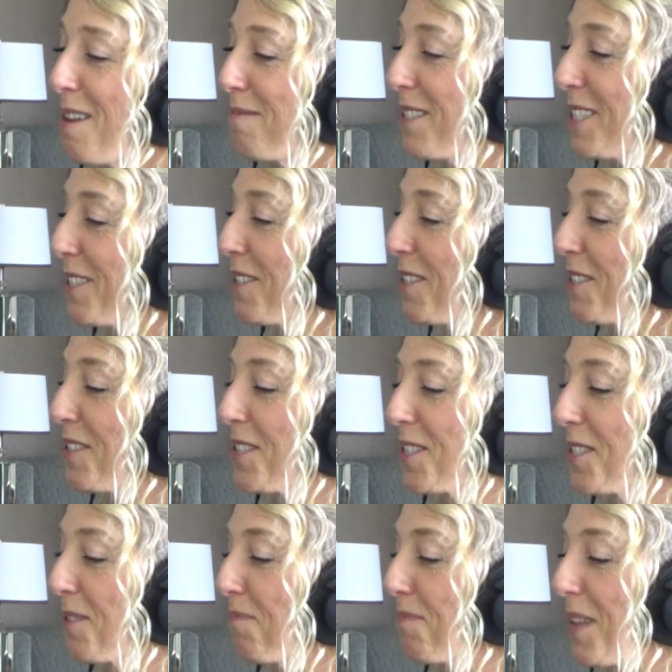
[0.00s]
So you
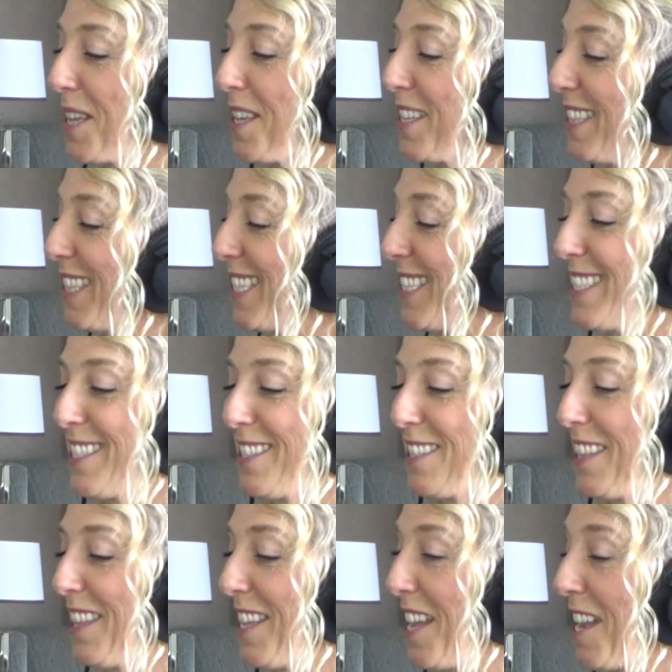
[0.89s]
just build
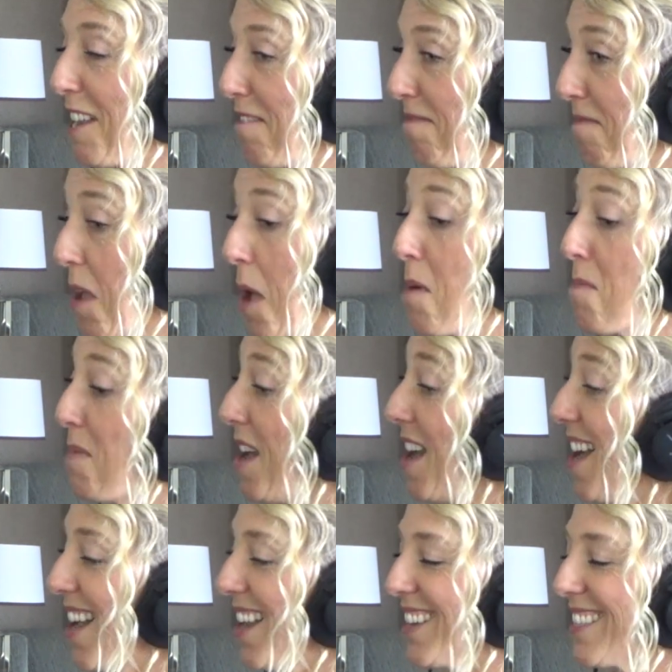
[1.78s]
this like a
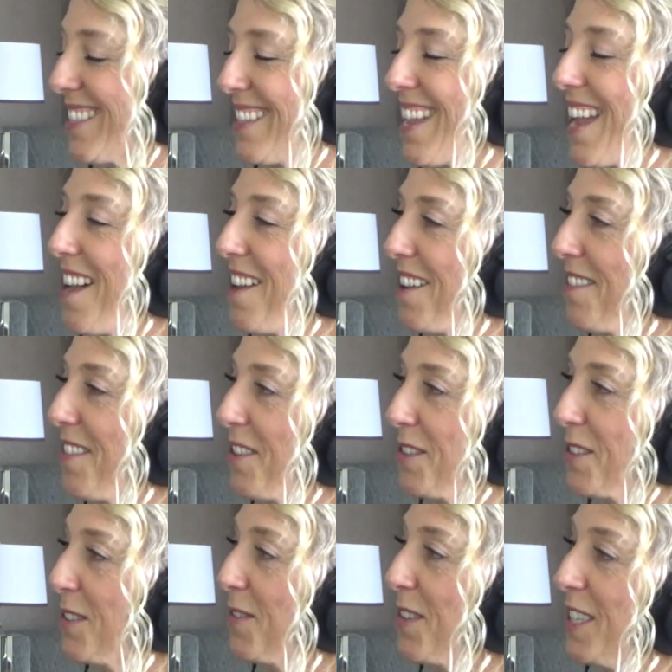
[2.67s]
box out of
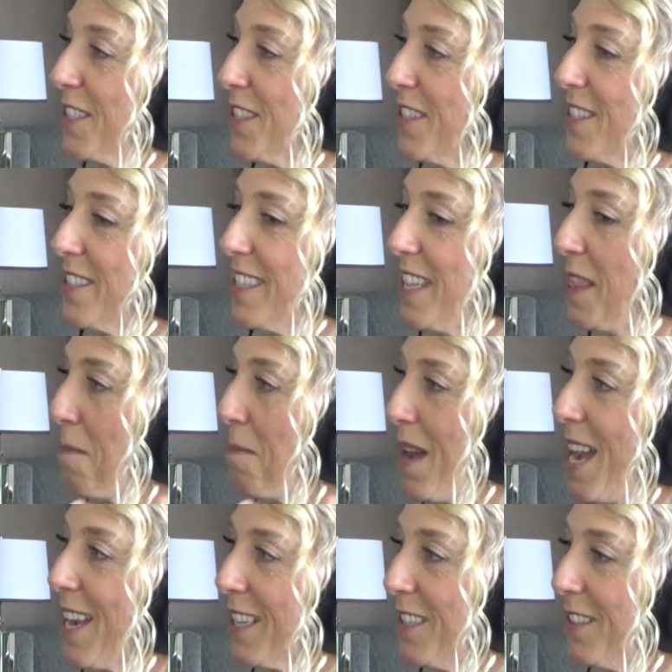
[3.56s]
those filters and the
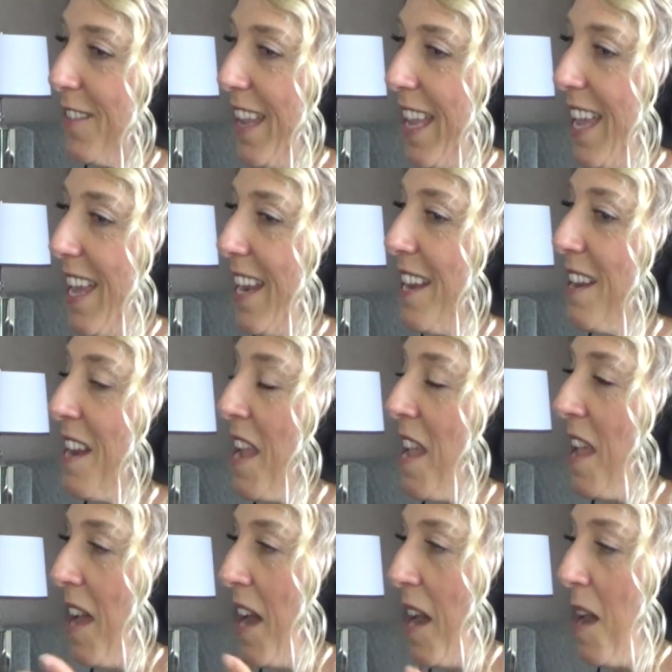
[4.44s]
box fan,
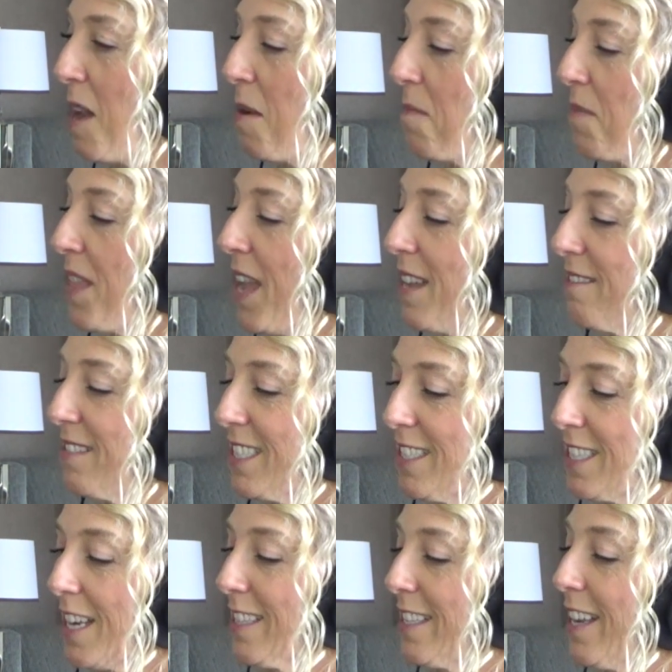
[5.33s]
that
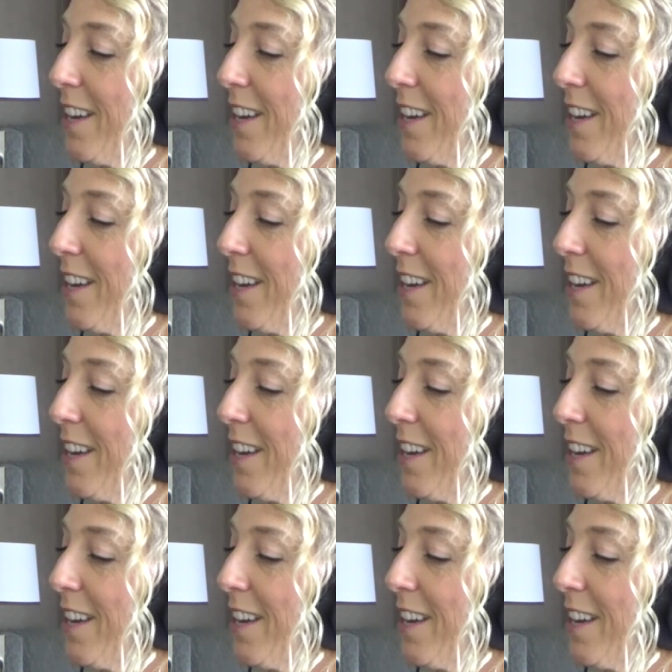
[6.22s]
sucks